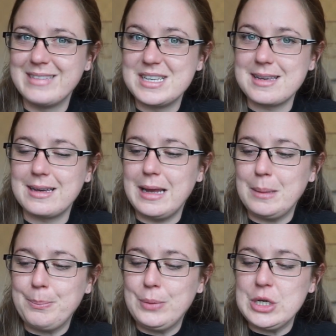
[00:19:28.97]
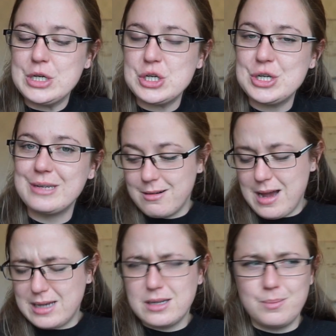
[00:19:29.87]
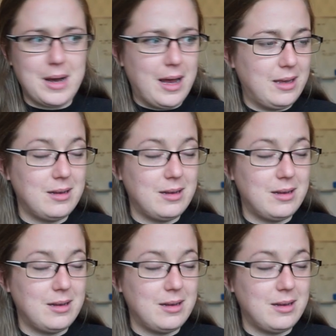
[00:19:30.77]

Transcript: Secondhand bookish. All right, goodbye.